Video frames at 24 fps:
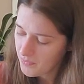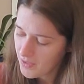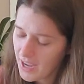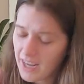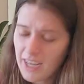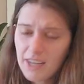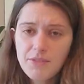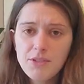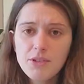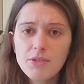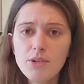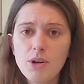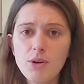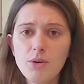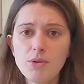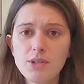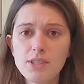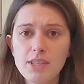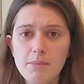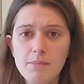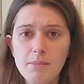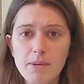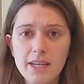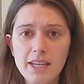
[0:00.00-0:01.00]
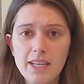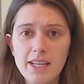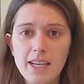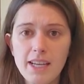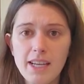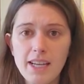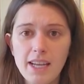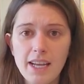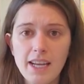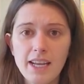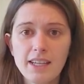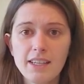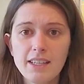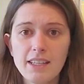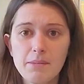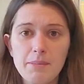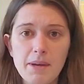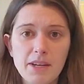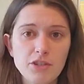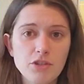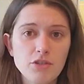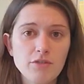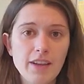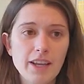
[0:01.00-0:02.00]
And if you know somebody in the
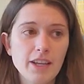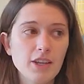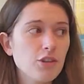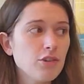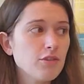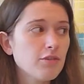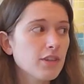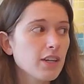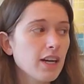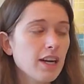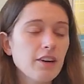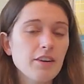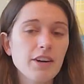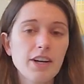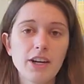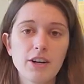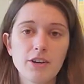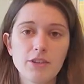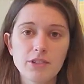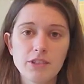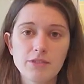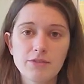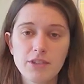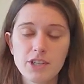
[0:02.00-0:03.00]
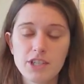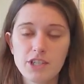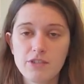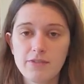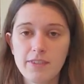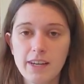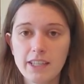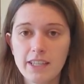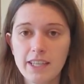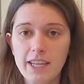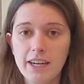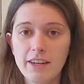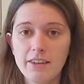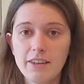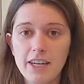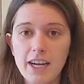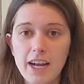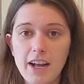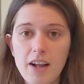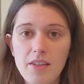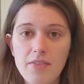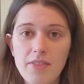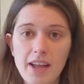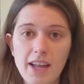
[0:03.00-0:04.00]
Metro Vancouver area or the Fraser Valley
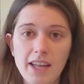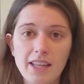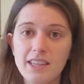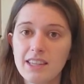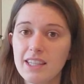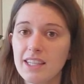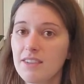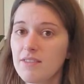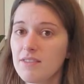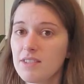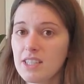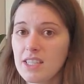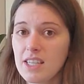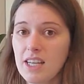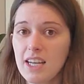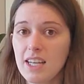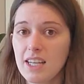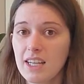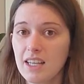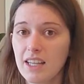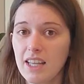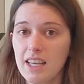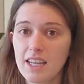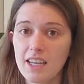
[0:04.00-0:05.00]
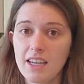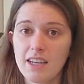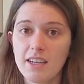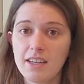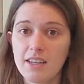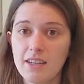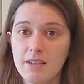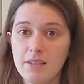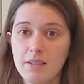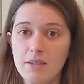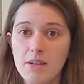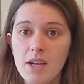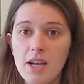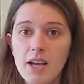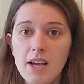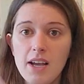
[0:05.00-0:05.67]
area that lives in like a